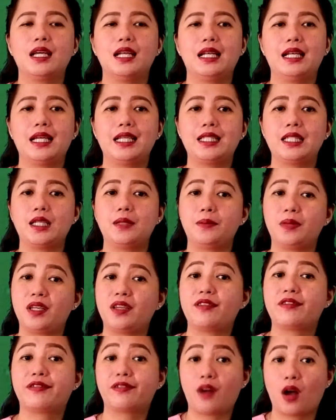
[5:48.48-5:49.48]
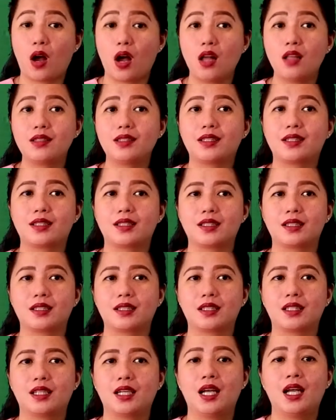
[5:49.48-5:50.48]
Letter B, false.
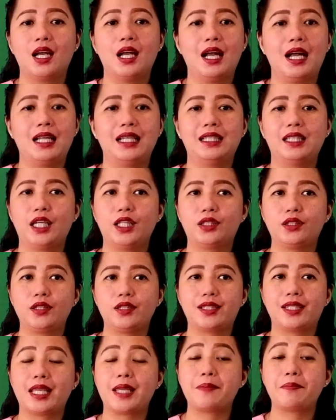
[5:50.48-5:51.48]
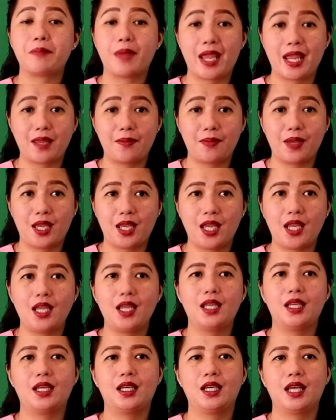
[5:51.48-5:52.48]
Letter C, maybe.